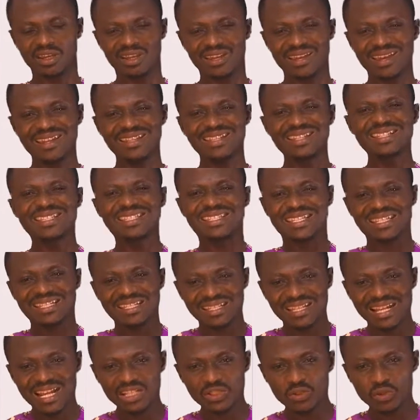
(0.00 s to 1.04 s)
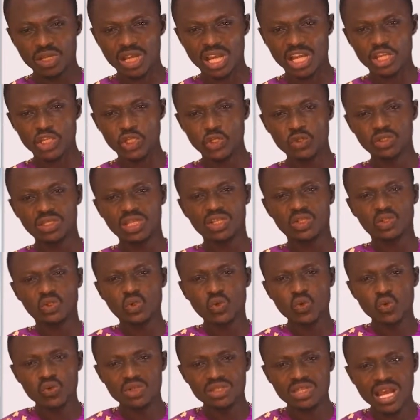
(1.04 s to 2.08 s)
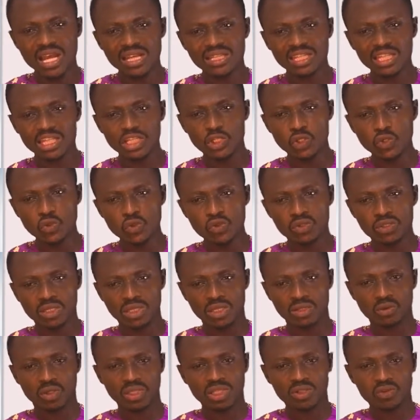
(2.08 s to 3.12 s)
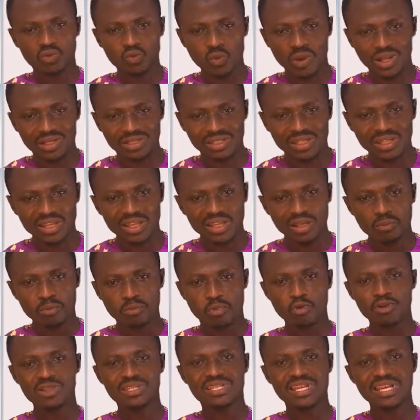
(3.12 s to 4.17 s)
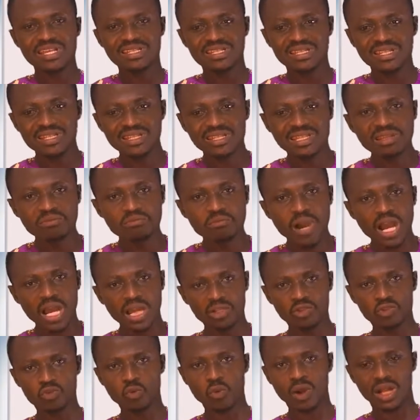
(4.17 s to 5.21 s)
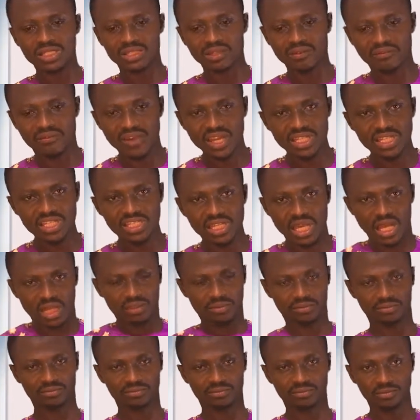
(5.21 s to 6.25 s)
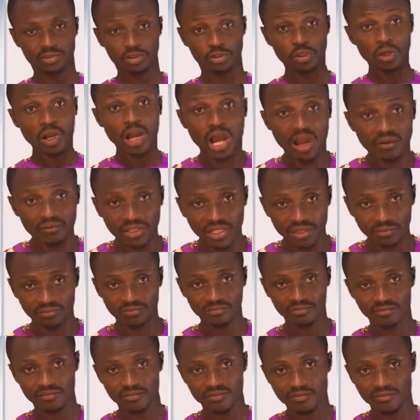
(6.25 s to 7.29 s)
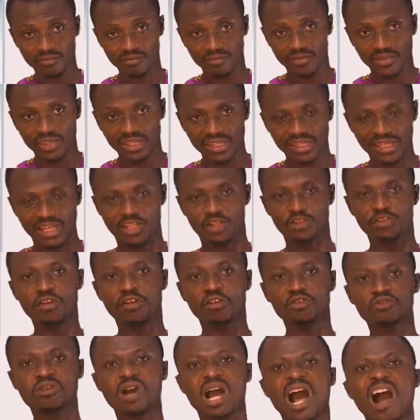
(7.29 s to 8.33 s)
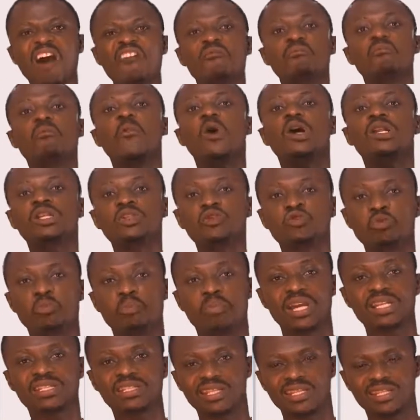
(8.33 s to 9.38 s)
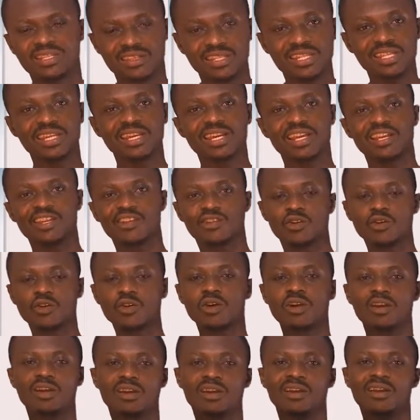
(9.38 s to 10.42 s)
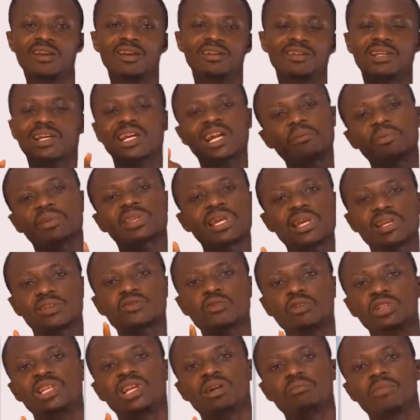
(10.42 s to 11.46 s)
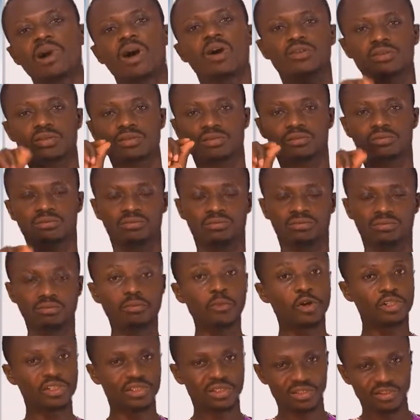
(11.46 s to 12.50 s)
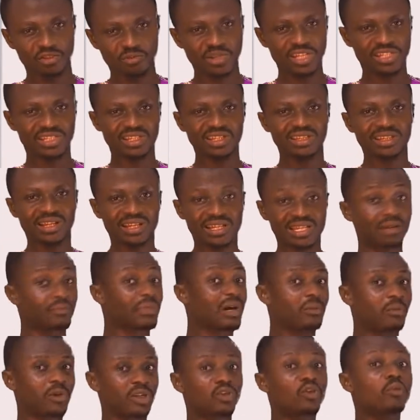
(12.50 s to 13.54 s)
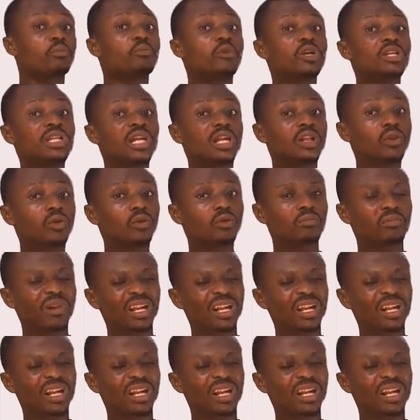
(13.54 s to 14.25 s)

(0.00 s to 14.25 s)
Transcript: anything that you can use, the tools that they use in order to what process this timber into what furniture, you don't have them, and you don't also have money to purchase. You see, so the capital is not only about money. You may think that it's about money, not money alone,